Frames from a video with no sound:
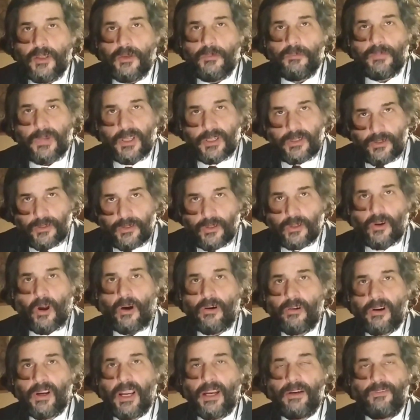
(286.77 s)
But to
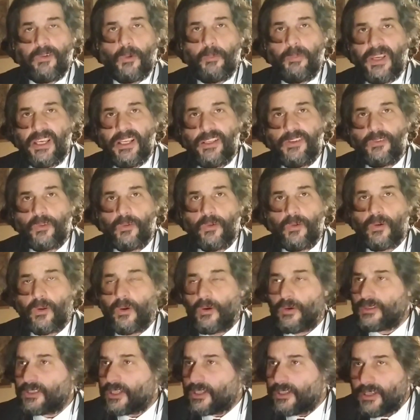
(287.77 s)
congregate for peaceful
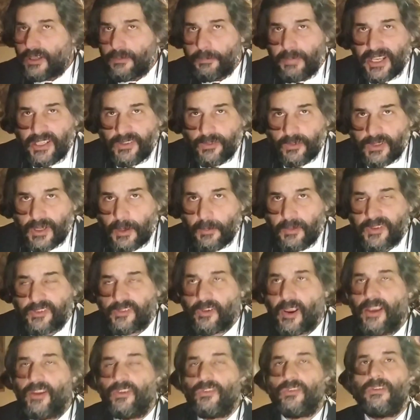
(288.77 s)
or to do peaceful
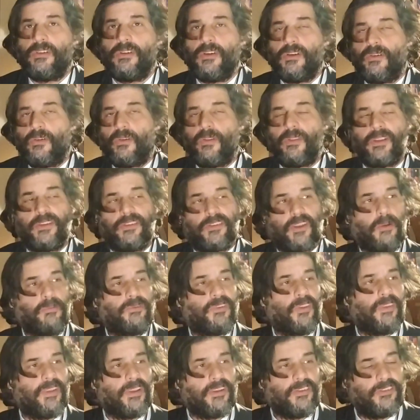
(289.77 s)
demonstration and all these types
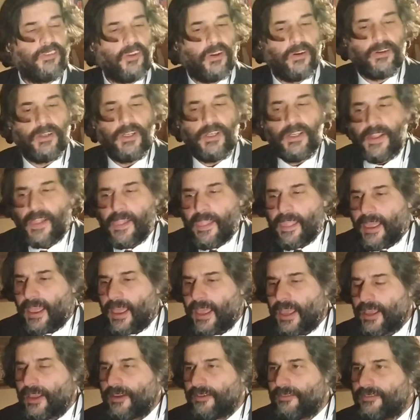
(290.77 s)
of things. So
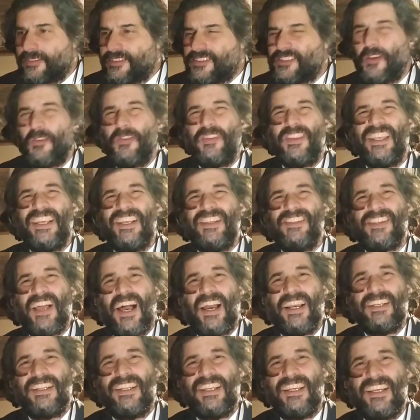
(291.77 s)
these
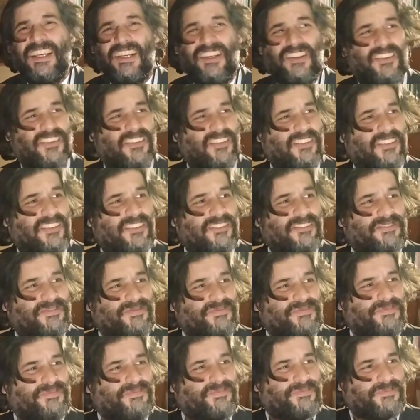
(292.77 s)
ideas,
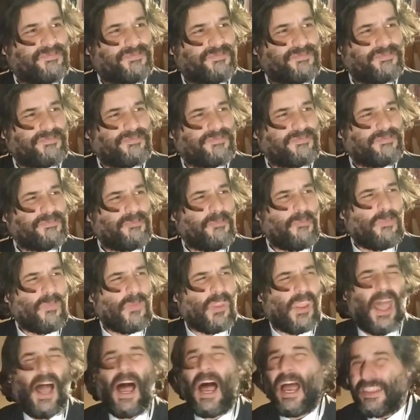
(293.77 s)

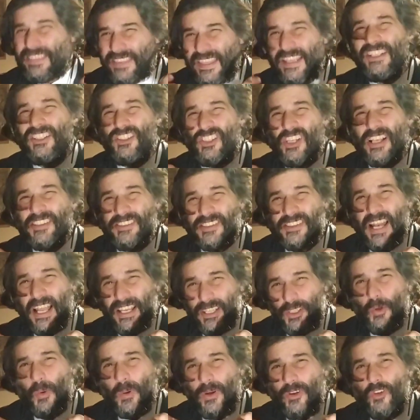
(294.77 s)
I think, just
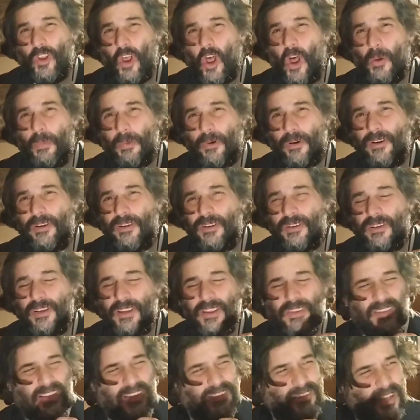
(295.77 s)
like you interpret,
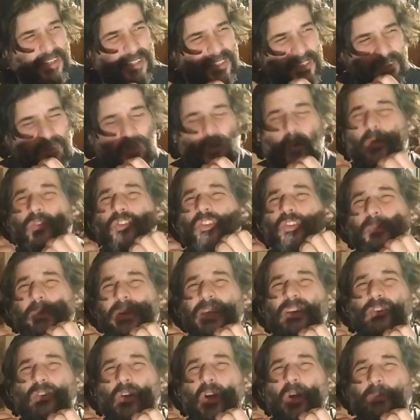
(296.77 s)
these ideas also be
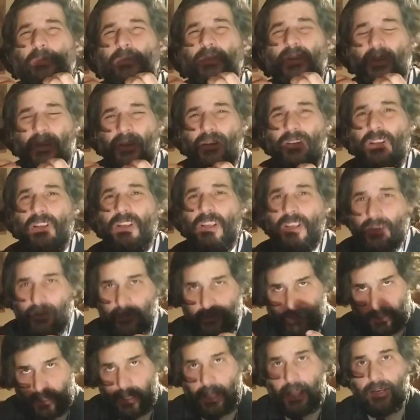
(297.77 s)
interpreted
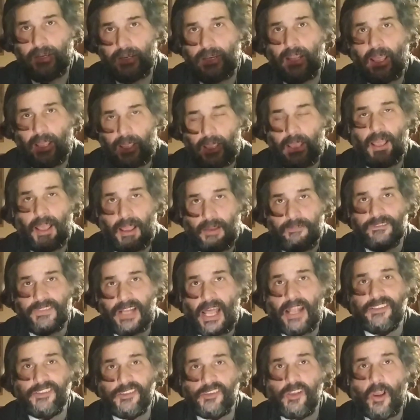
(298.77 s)
I've
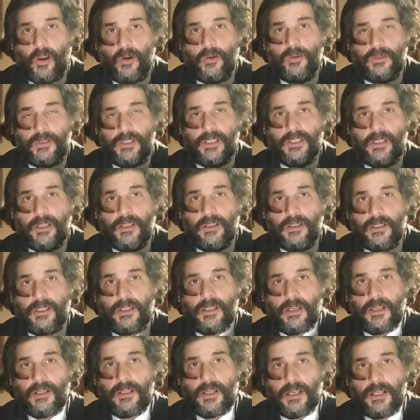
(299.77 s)
done so in
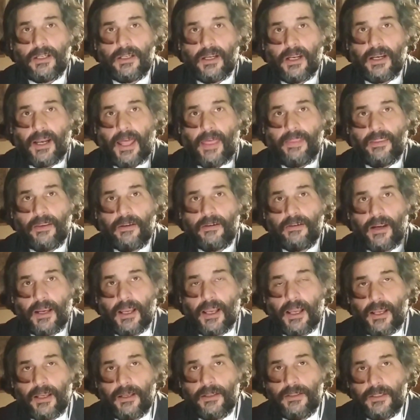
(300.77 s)

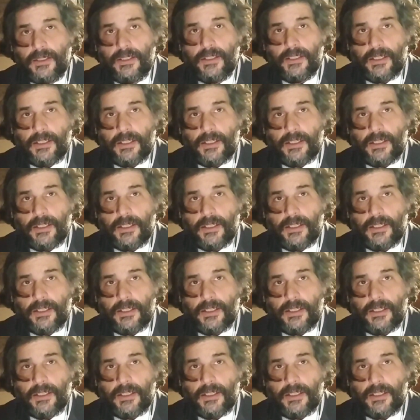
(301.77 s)
another